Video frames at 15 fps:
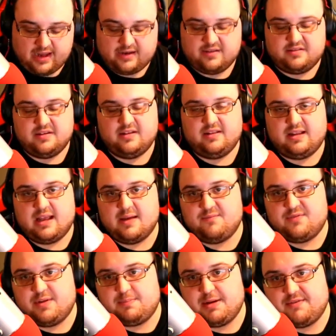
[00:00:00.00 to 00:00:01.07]
is in the
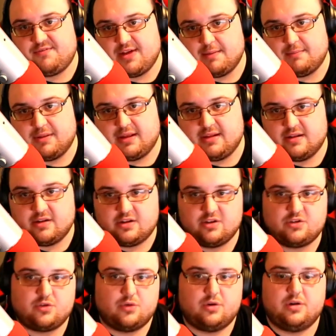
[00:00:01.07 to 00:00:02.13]
MVP family in the
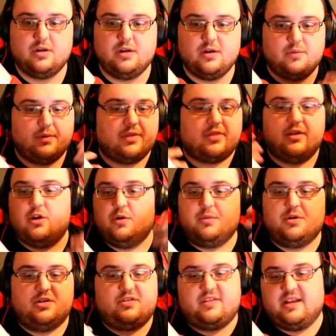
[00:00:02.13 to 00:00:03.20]
Discord with the
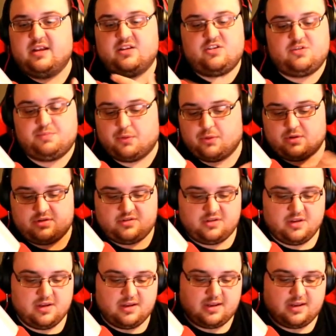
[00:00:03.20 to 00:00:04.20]
numerous things, sports,